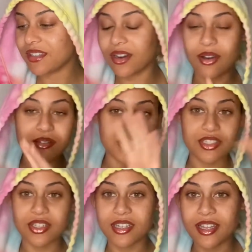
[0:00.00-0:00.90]
you know, I was
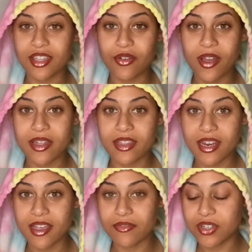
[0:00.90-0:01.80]
just looking at the array of the
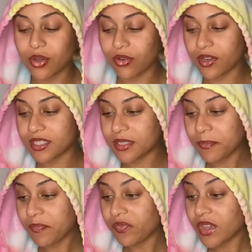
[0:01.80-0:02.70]
native deodorants
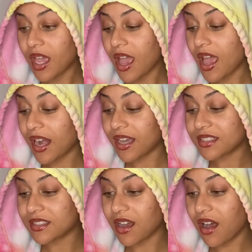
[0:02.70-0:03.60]
and I
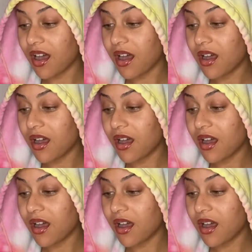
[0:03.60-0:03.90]
saw